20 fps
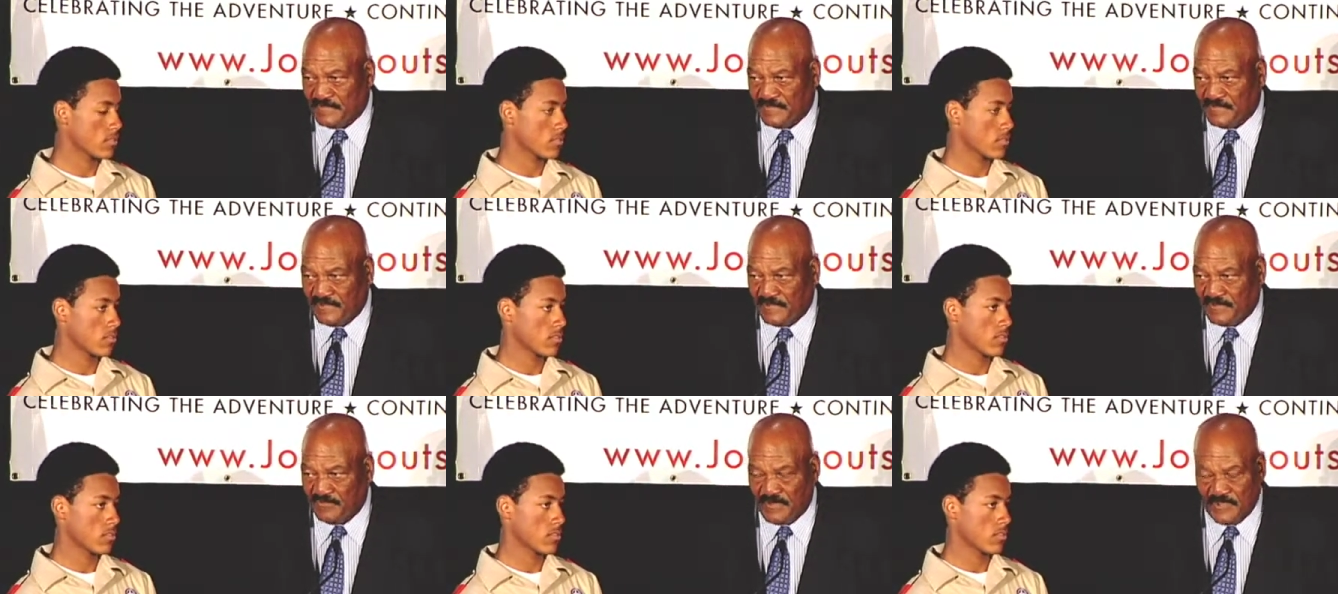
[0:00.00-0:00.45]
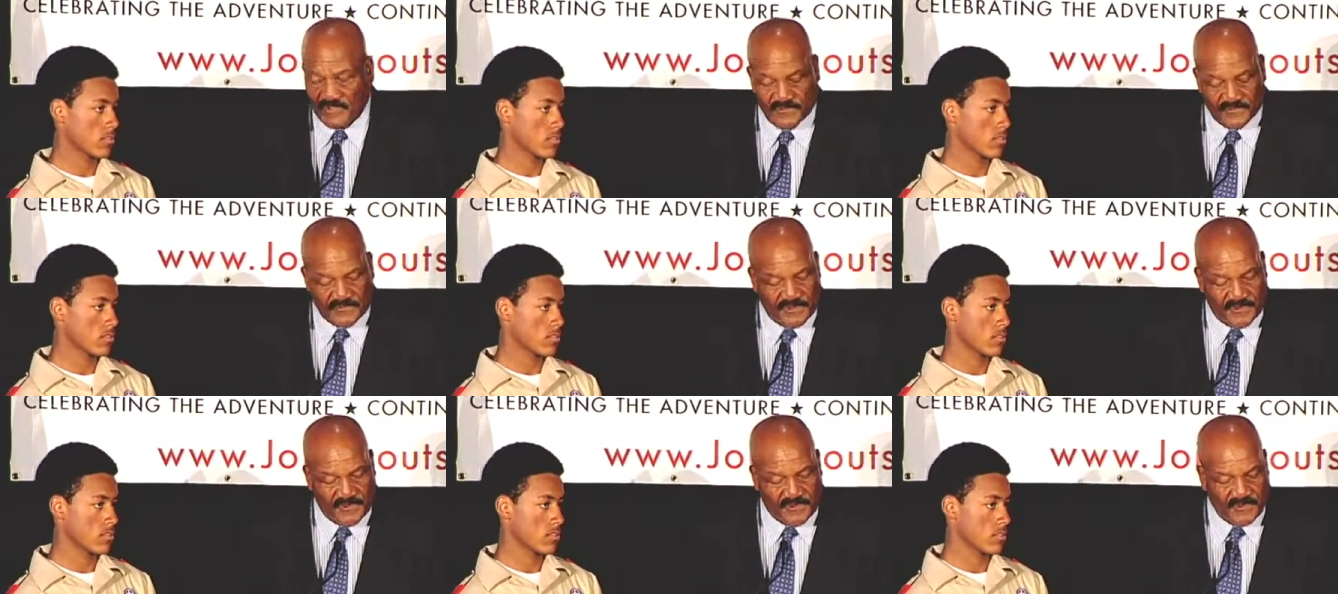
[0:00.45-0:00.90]
Speaker 1: and the way you
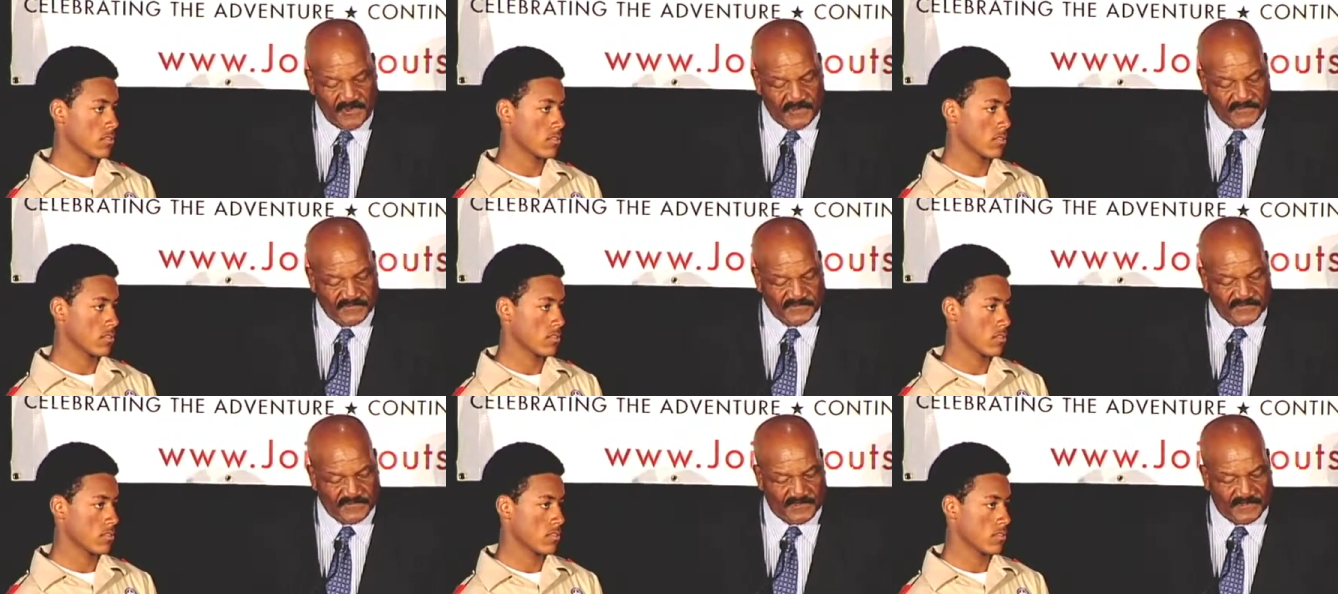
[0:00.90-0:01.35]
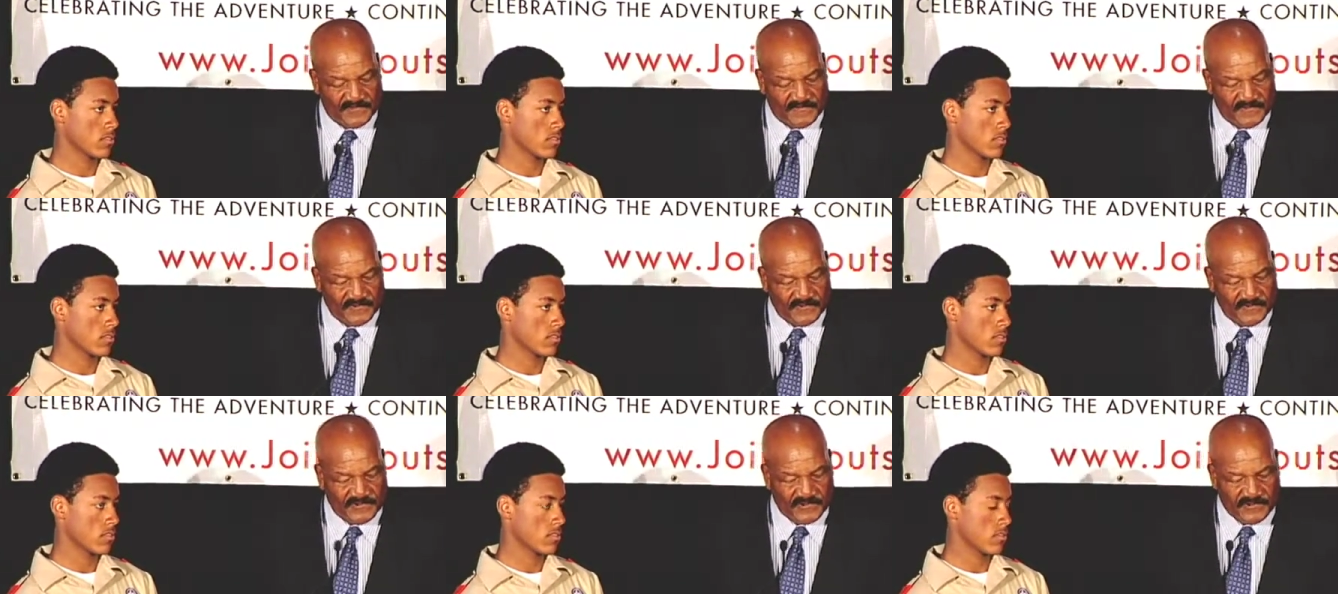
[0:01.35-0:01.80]
carry yourself,
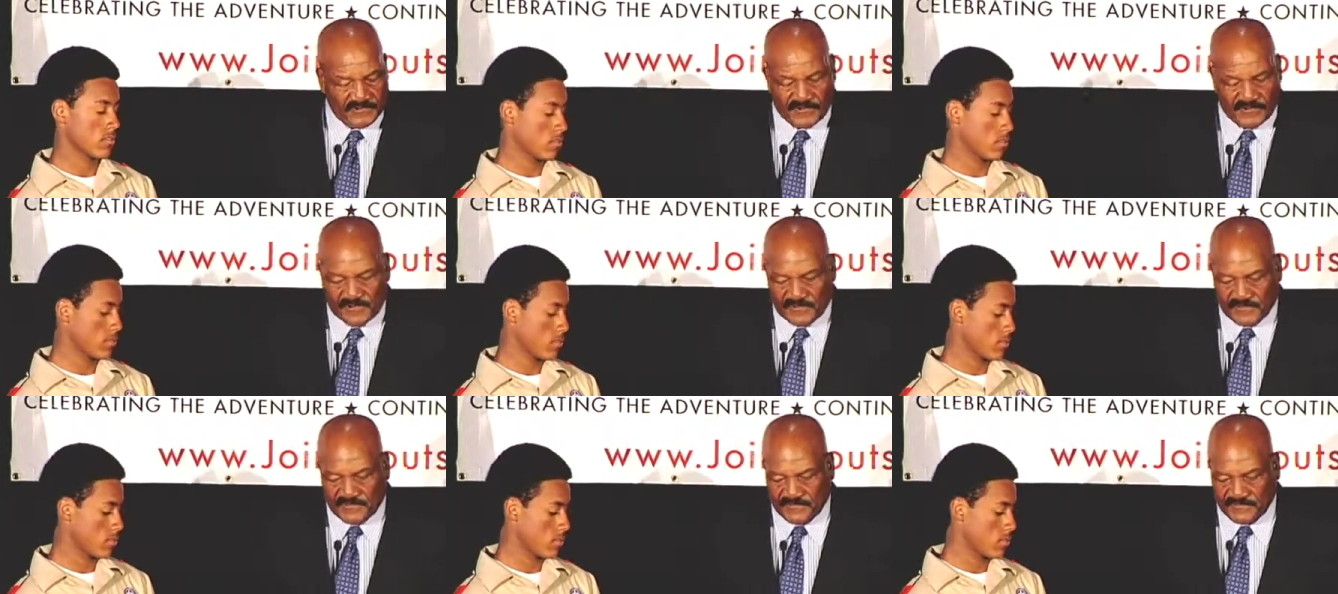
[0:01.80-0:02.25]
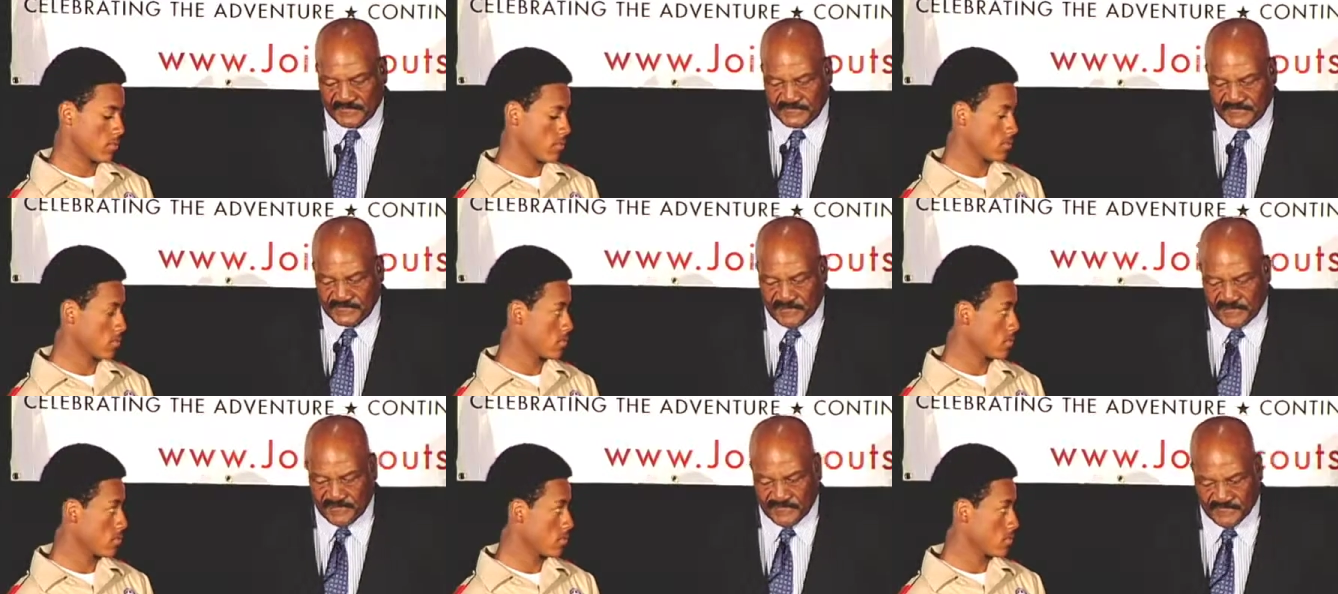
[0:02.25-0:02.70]
conduct
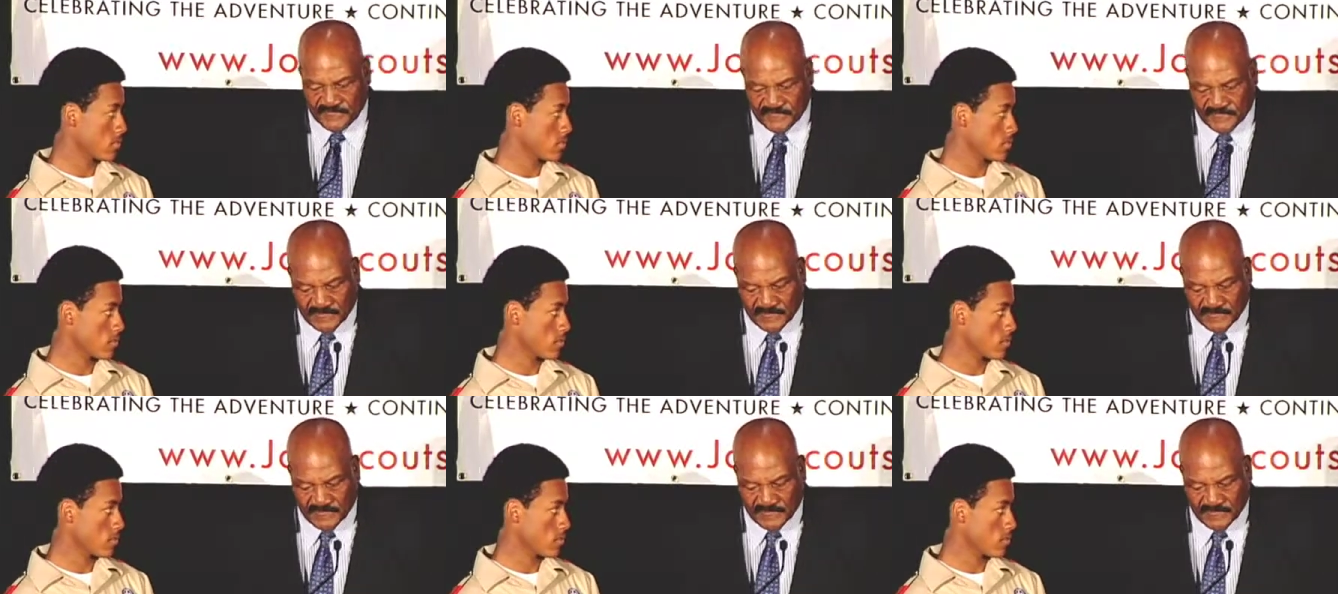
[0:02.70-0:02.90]
yourself,